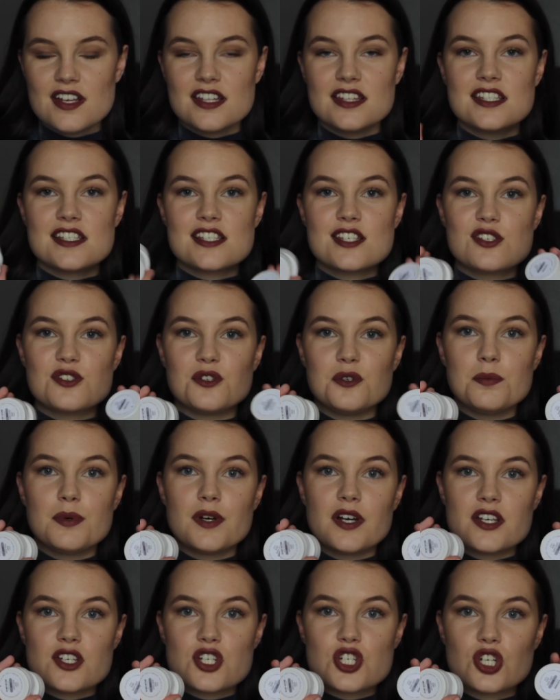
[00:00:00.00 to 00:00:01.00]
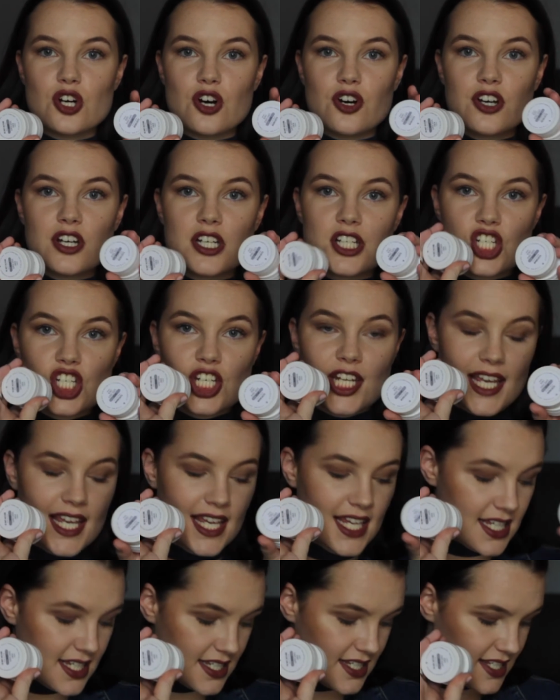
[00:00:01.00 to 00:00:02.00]
with this Super Shock
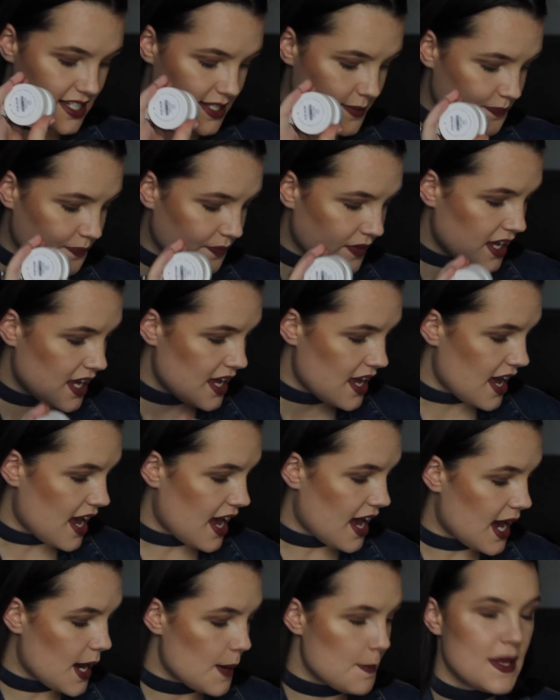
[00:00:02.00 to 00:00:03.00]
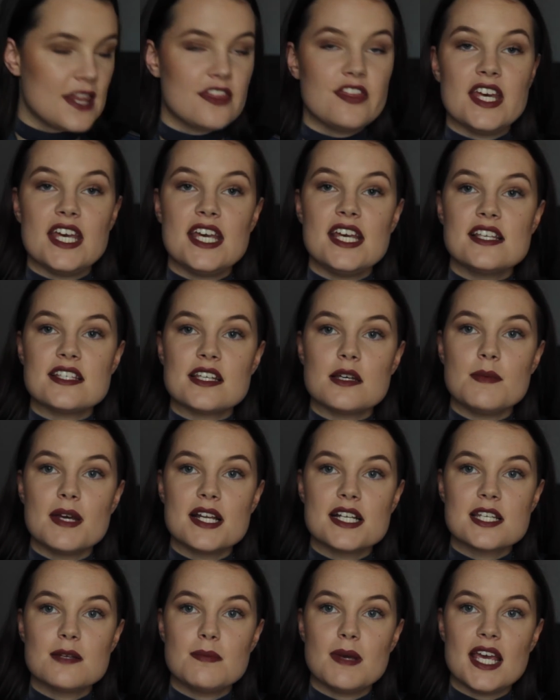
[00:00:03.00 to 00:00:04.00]
Cheeks. These are
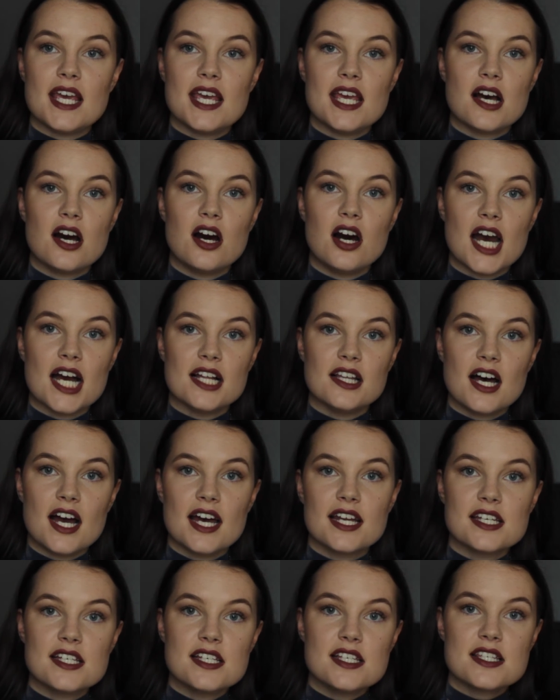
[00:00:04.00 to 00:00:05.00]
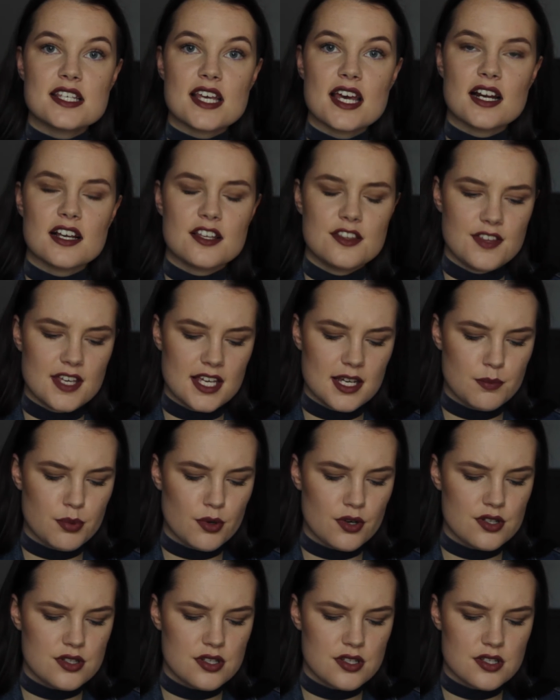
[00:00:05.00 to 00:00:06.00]
meant to be highlighters and I think
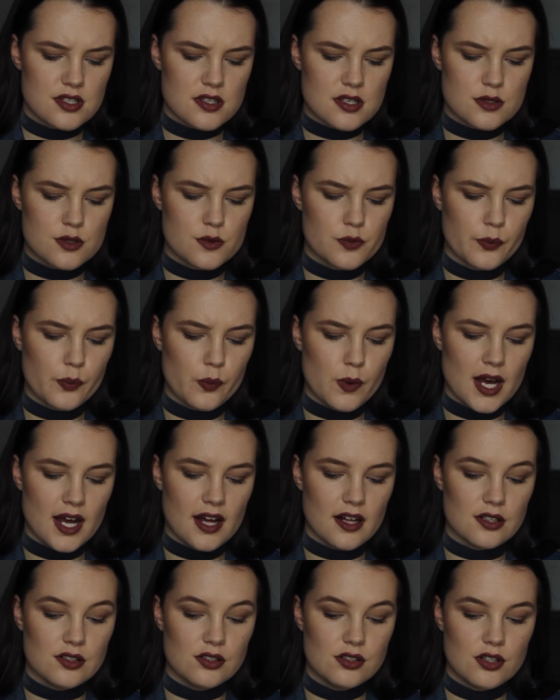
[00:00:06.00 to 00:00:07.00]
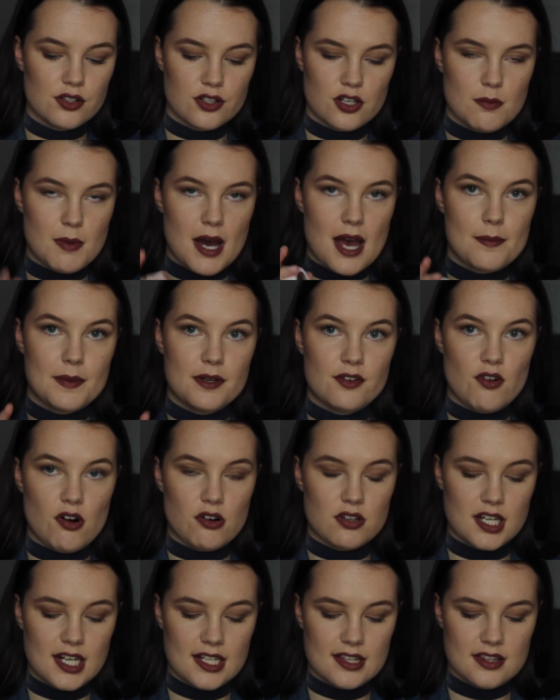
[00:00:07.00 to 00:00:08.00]
bronzers as well, although I might be
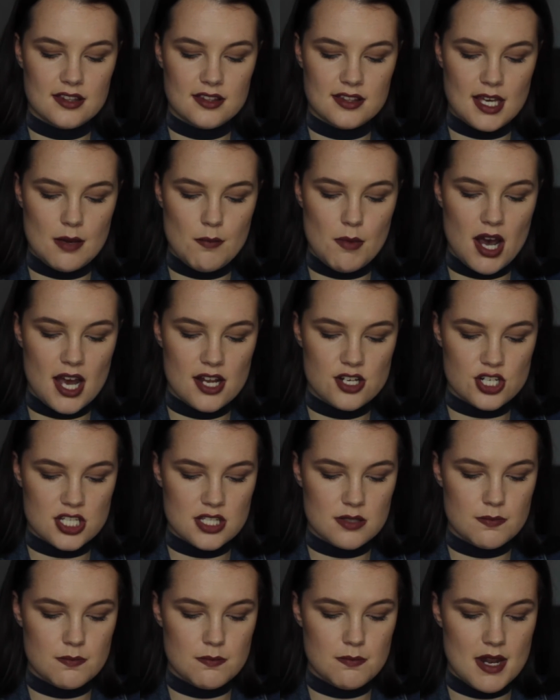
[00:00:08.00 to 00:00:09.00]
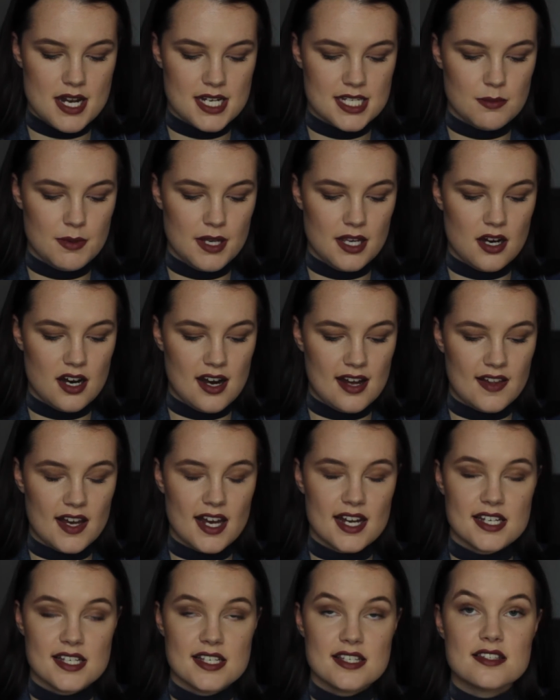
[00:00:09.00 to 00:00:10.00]
wrong there. They might just meant to be
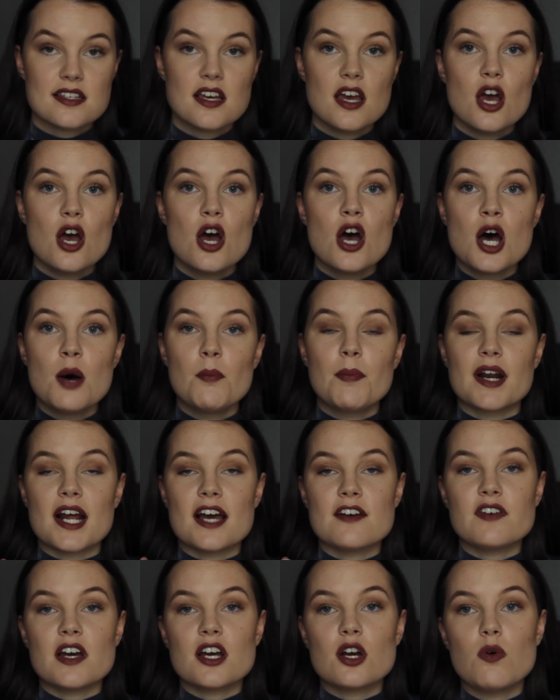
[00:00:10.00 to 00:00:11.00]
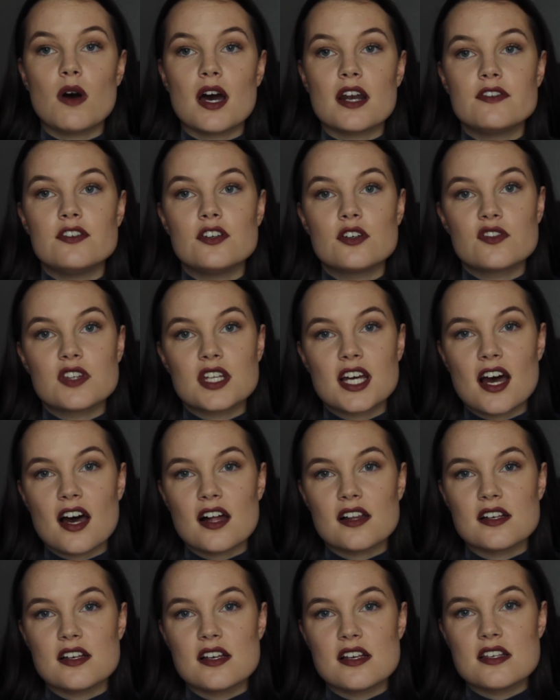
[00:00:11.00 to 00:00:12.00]
highlighters. But I found quite a few of the
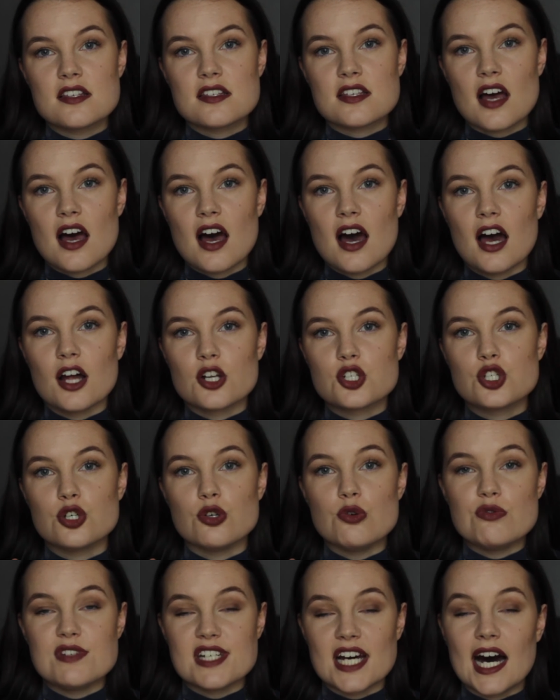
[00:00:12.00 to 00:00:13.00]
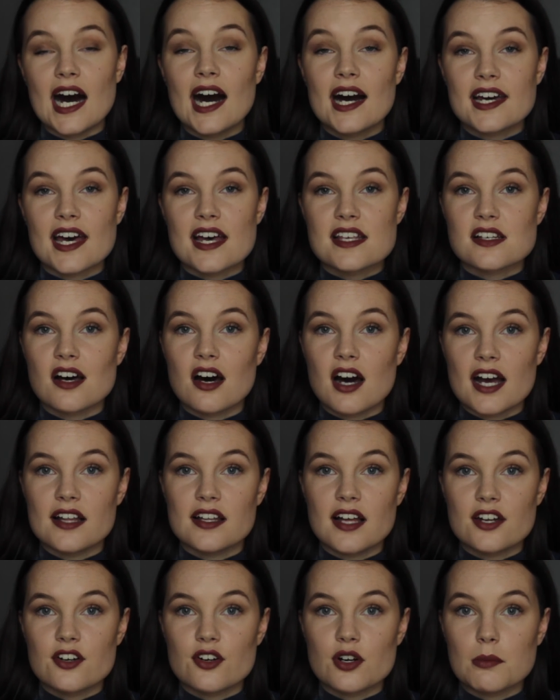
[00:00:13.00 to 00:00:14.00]
colours are too dark as a
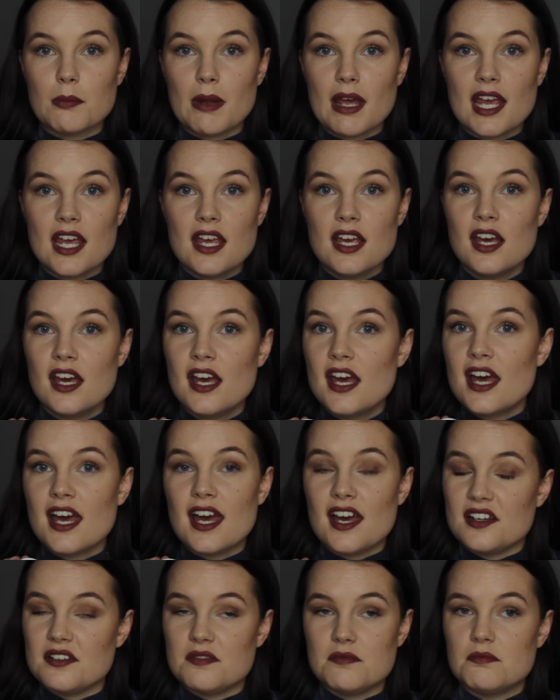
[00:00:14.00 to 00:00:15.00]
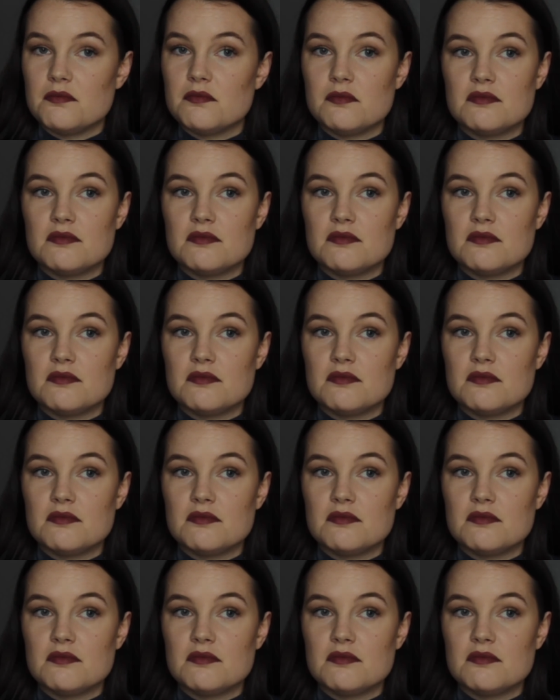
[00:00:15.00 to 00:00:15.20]
highlighter on me. It